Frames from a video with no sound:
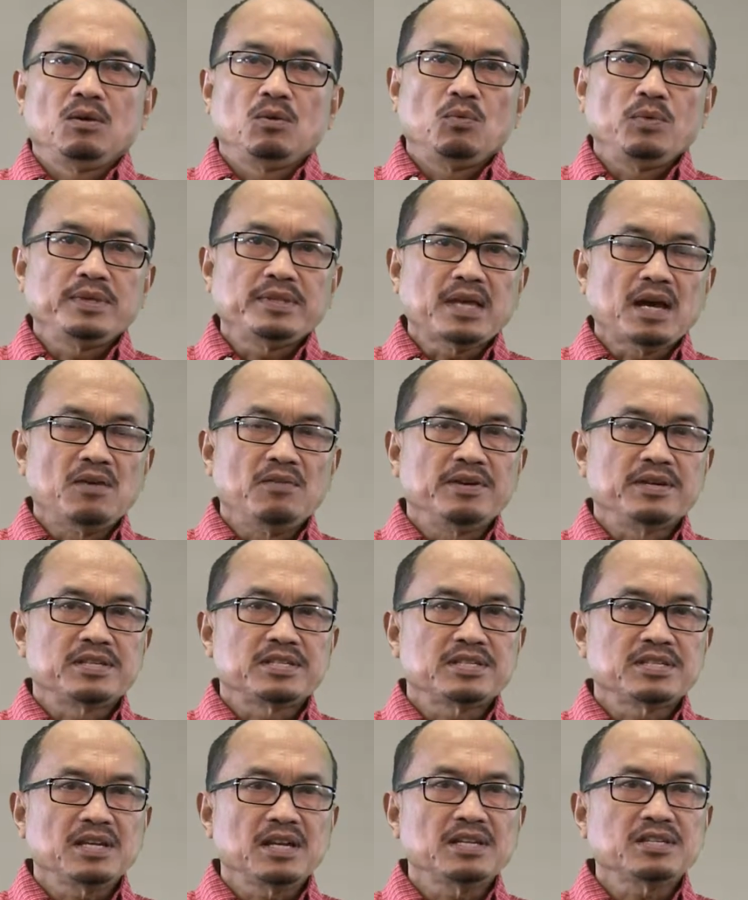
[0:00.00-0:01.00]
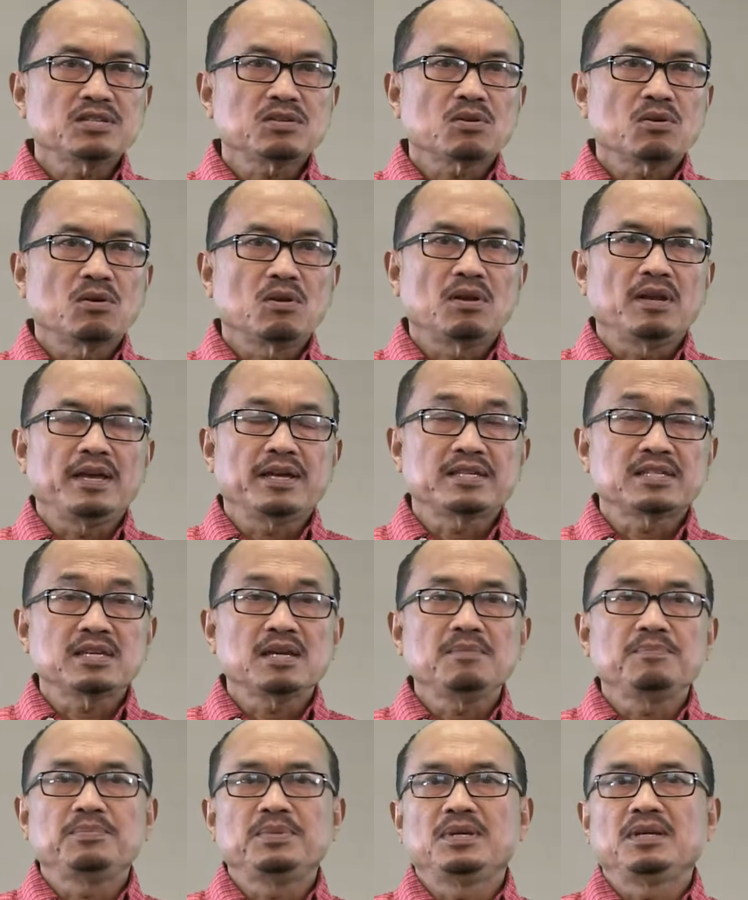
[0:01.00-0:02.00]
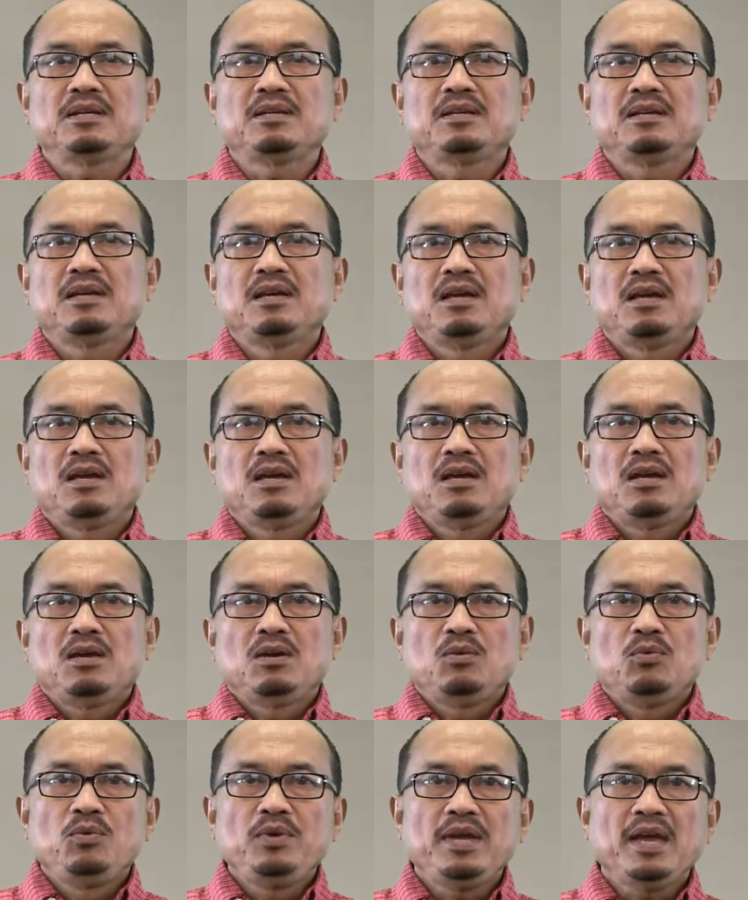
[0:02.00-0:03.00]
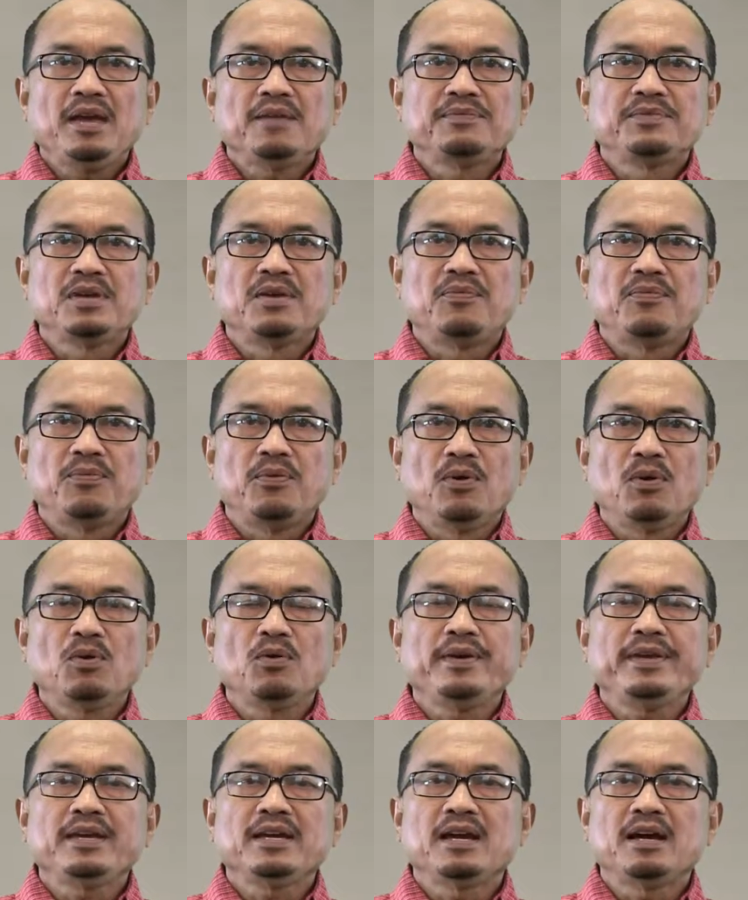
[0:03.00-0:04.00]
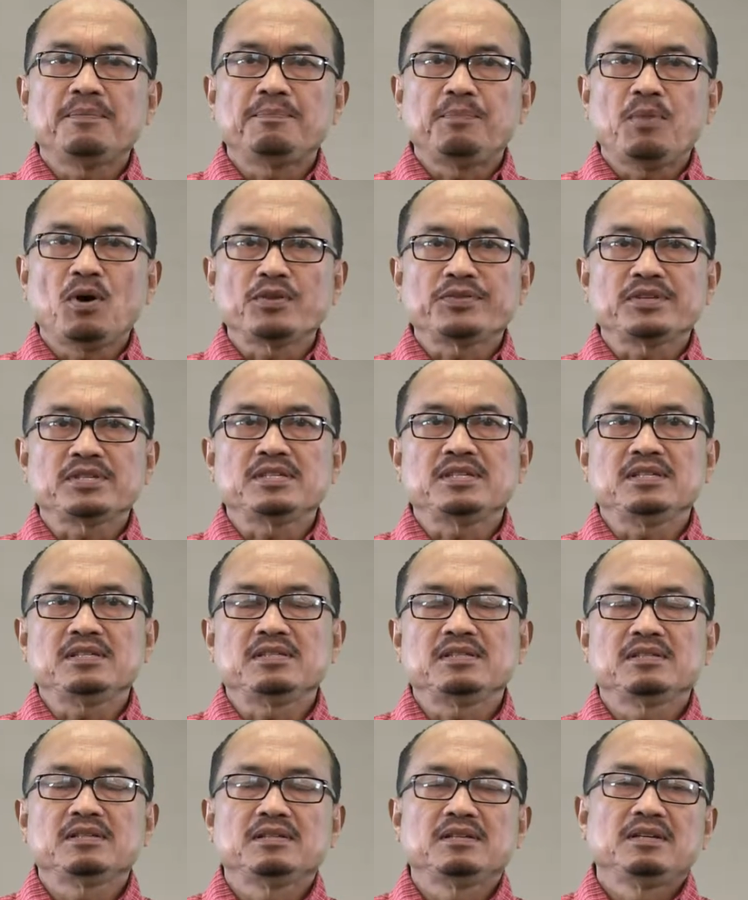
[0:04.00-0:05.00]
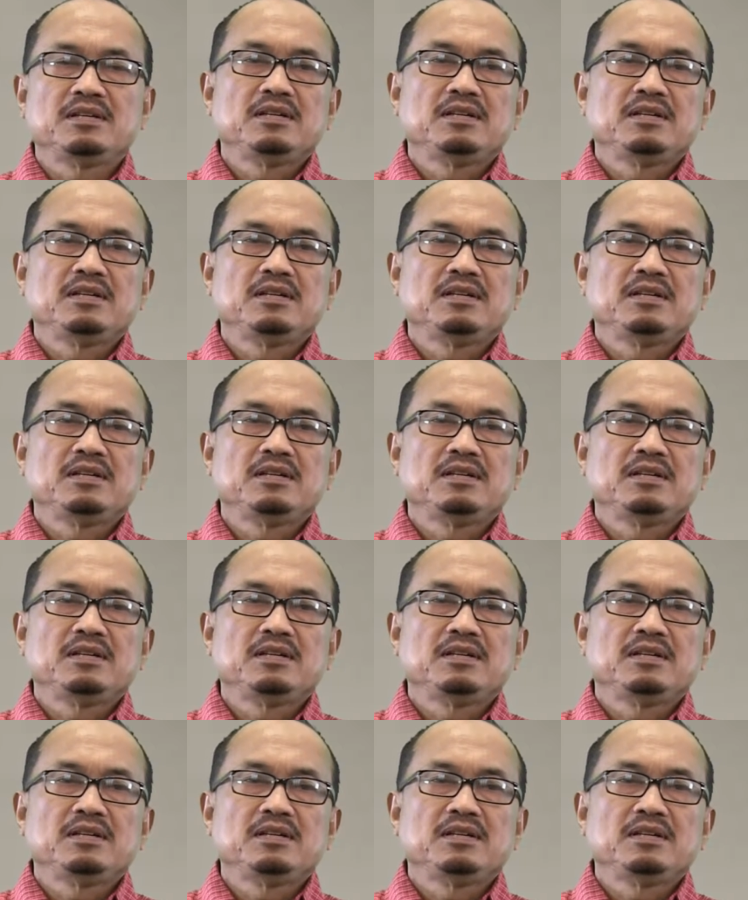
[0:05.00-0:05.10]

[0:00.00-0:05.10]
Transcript: With our sales call example, we have the following hypothesis.